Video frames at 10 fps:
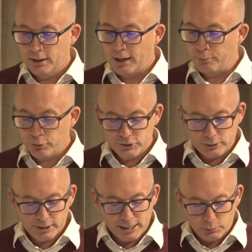And
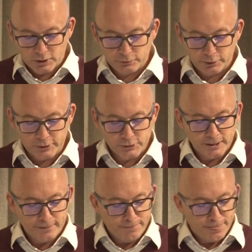printing with aqueous fluids.
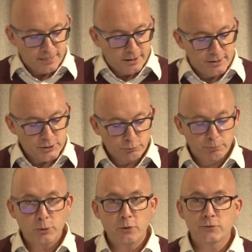This
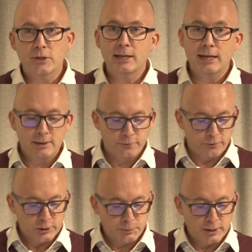removes the need
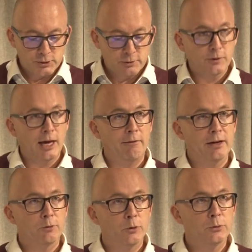for expensive
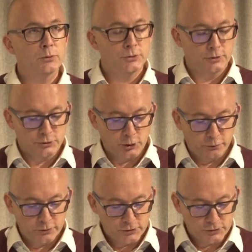carrier oils and
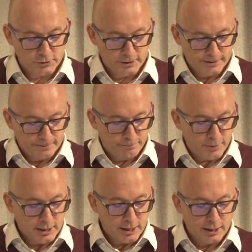solvents,
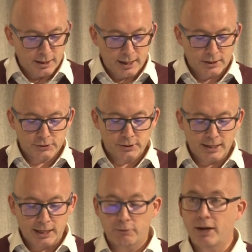making inks and
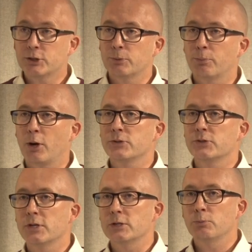decoration
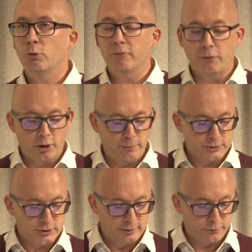processes more
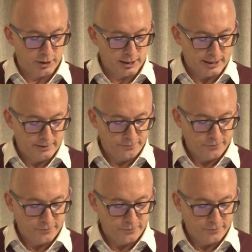environmentally friendly.